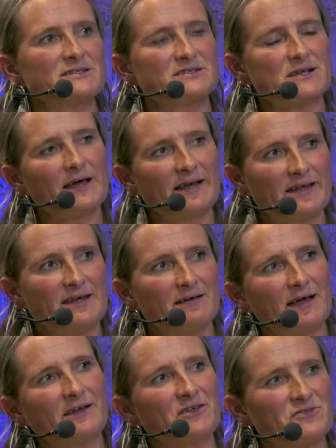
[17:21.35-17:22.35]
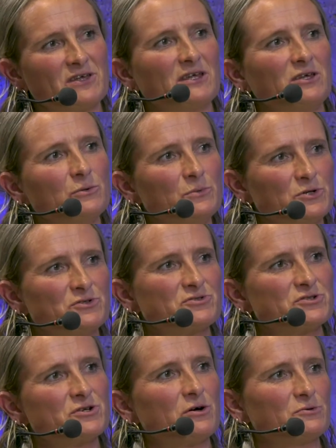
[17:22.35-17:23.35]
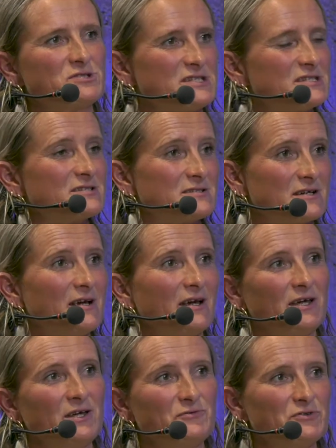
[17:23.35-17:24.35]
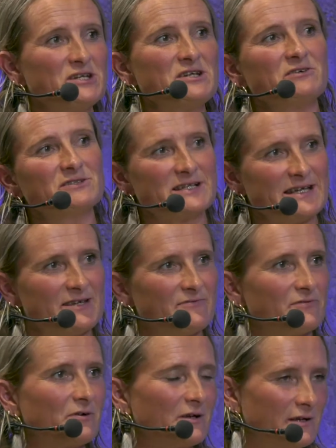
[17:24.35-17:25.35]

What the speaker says: is anything you wouldn't noticed if you didn't leave